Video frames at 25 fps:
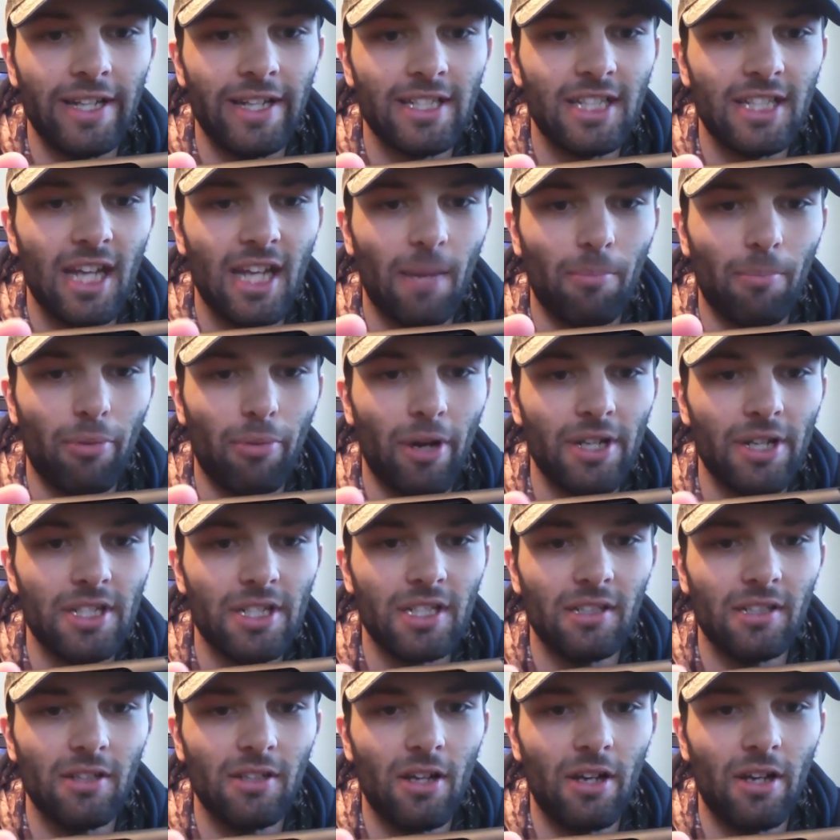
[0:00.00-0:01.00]
kept
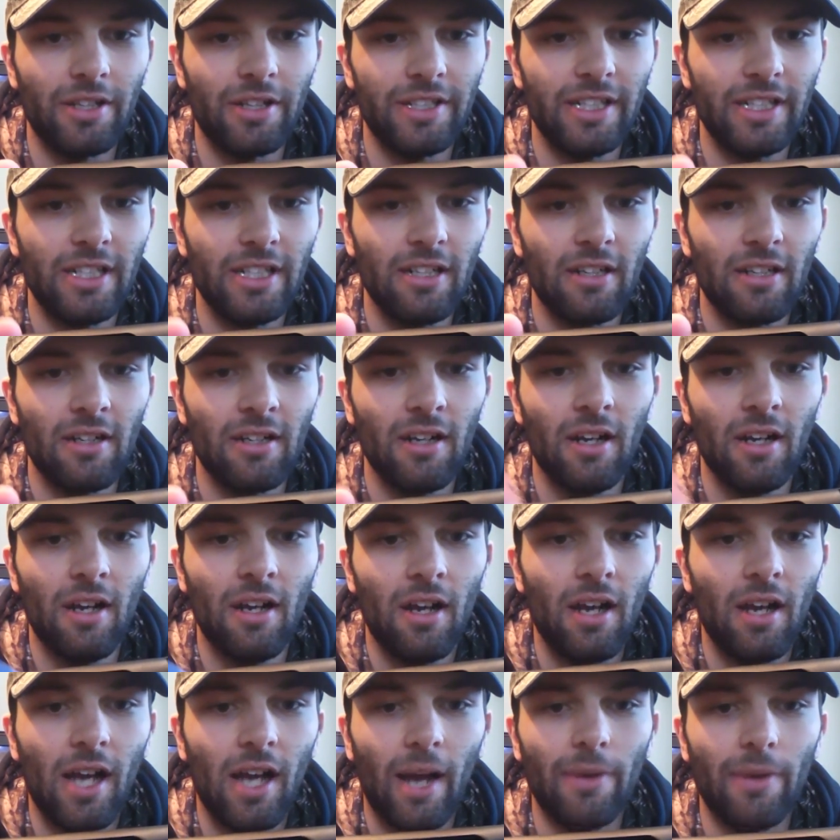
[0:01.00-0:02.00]
pressing along here.
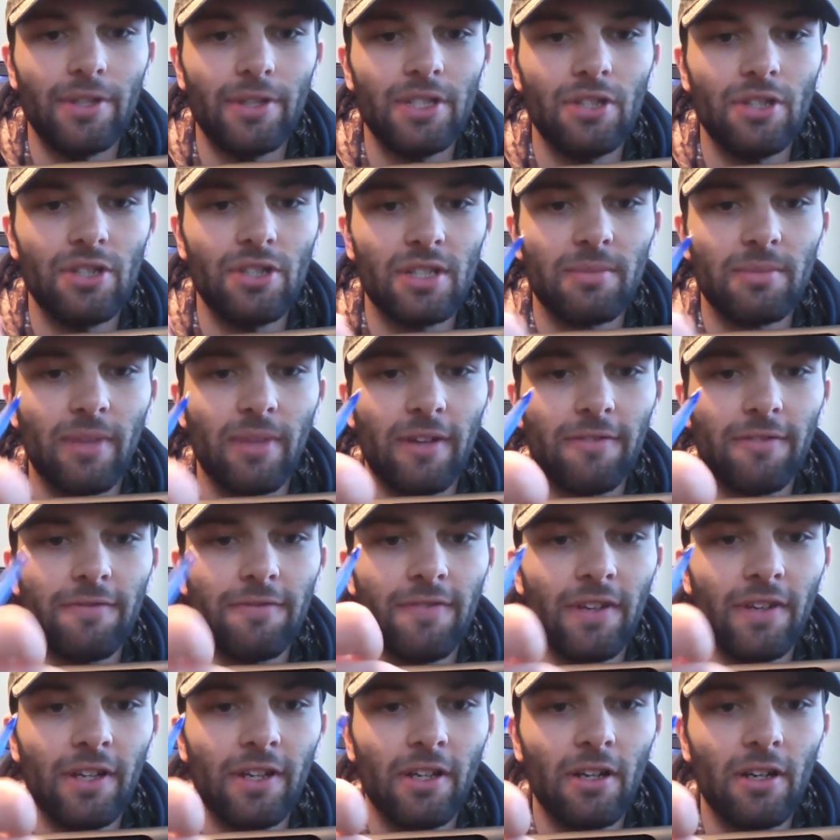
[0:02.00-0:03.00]
I was using my
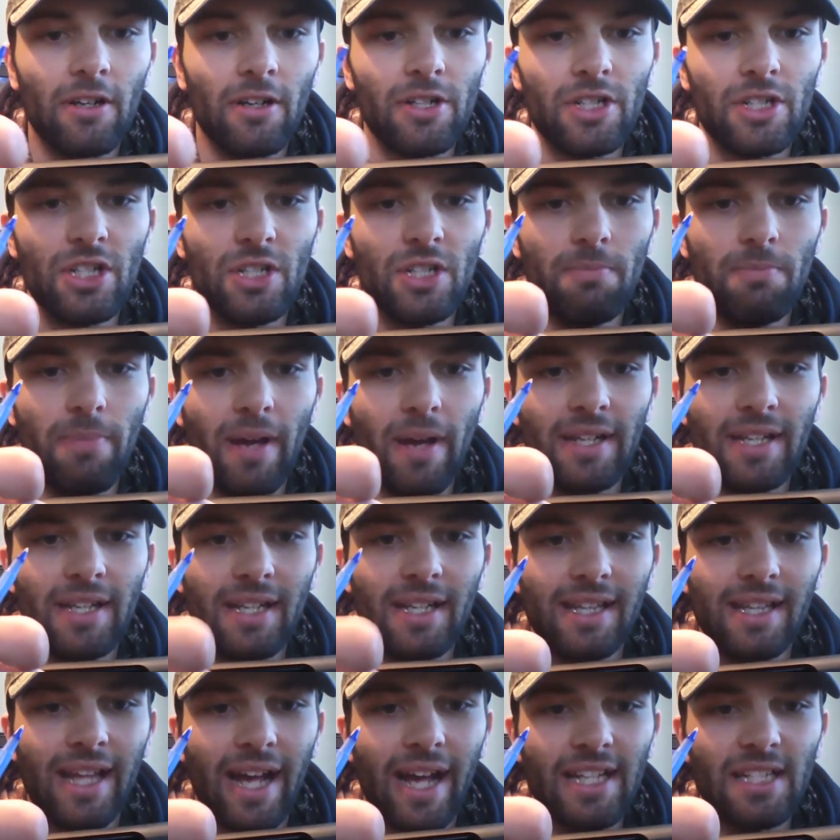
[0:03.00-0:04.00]
fingers, just
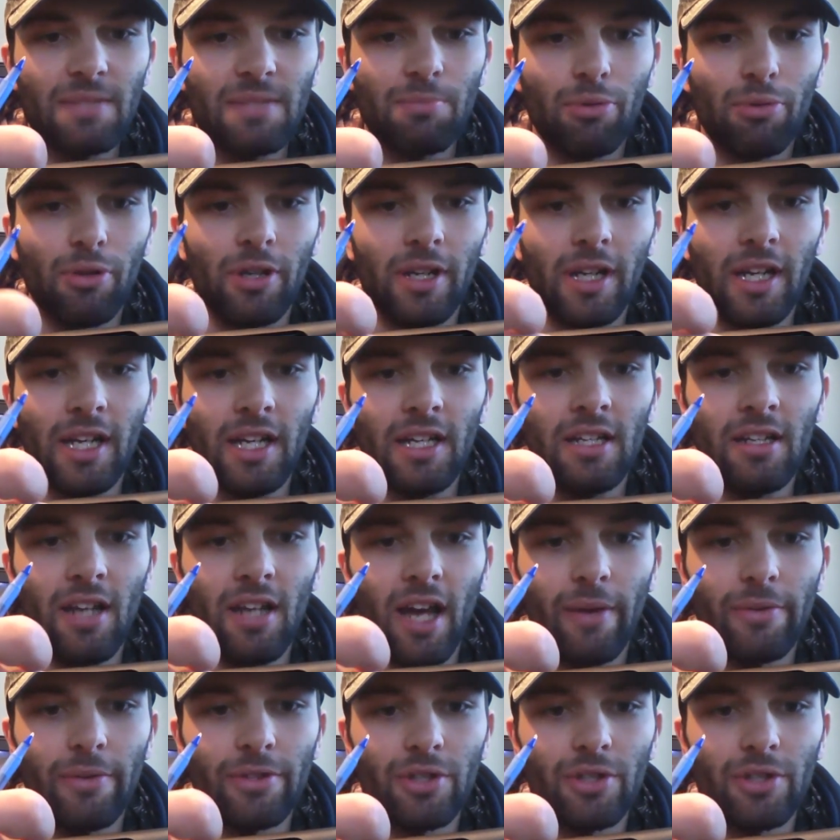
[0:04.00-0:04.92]
bending that spring in.